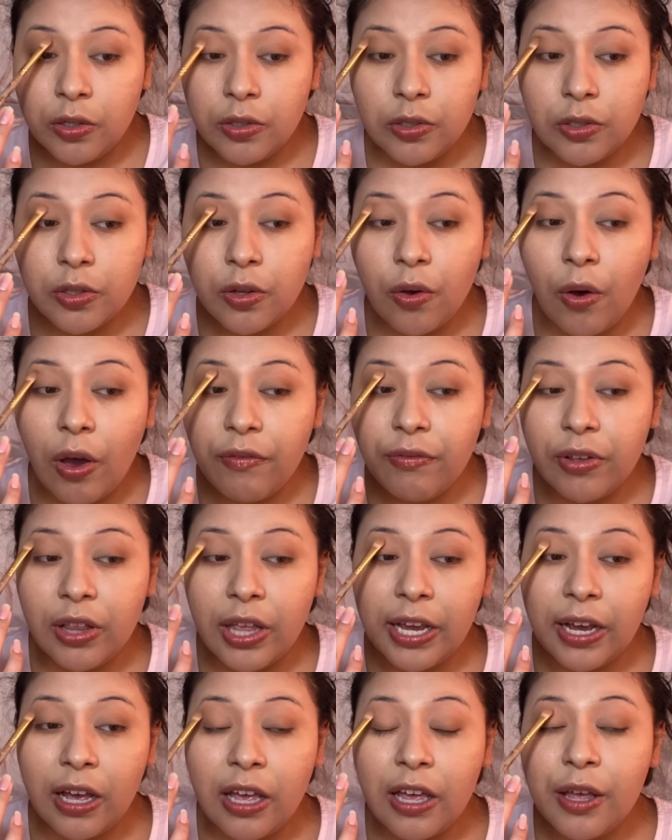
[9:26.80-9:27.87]
so I feel
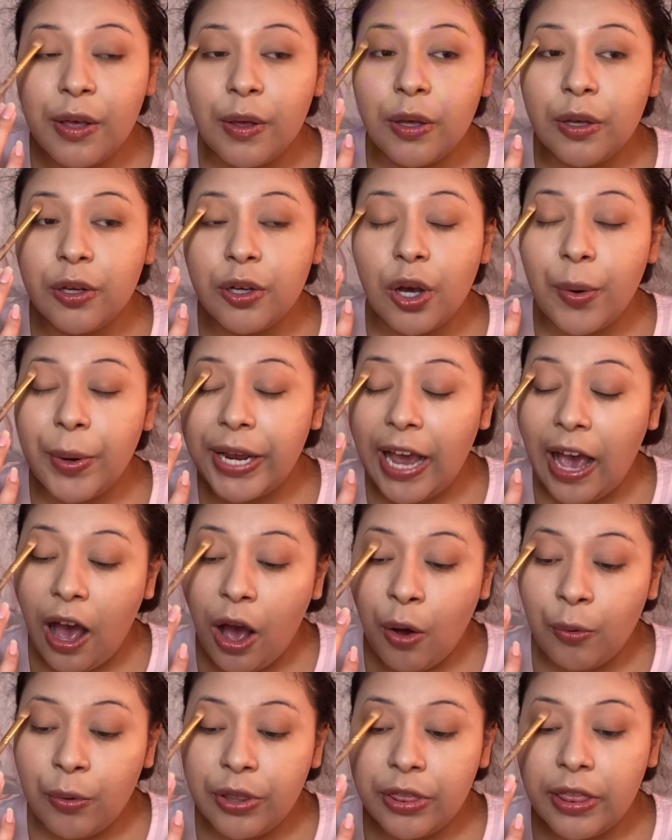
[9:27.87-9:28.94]
like going
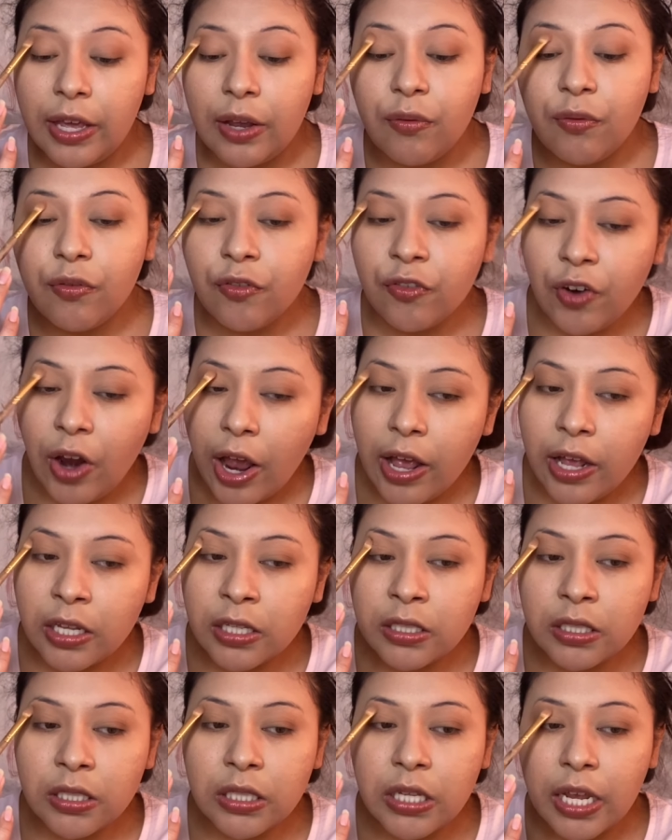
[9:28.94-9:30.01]
out with like
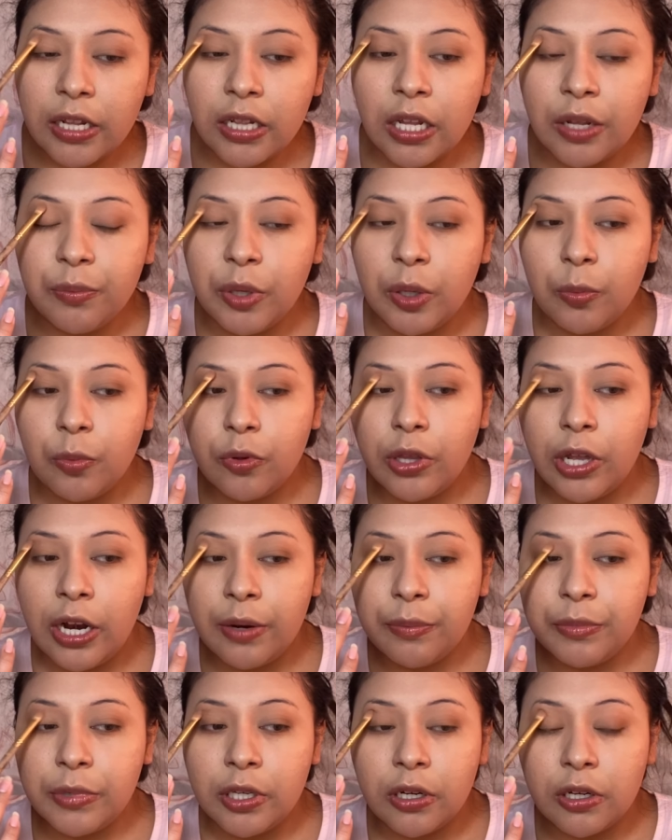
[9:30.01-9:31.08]
friends and then people that I
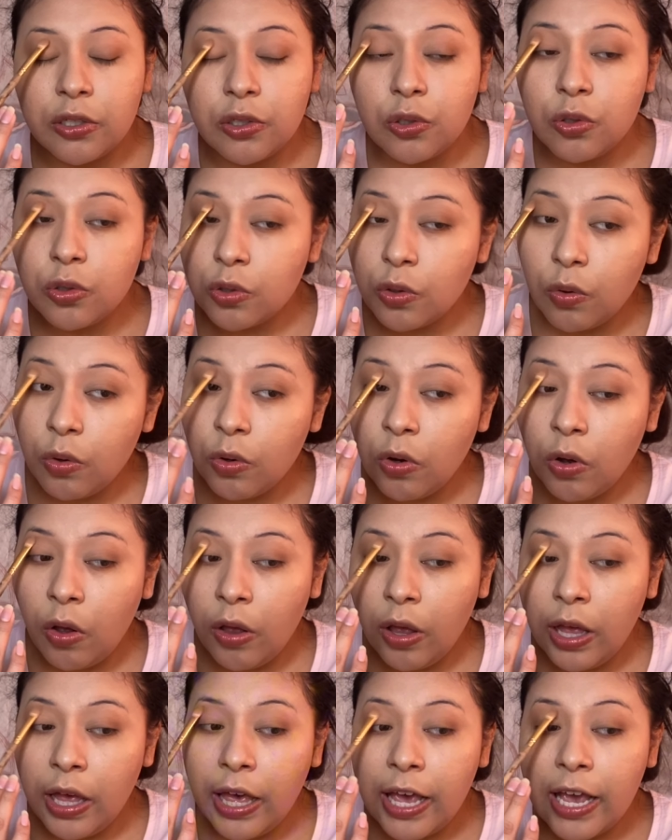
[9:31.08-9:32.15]
meet at school,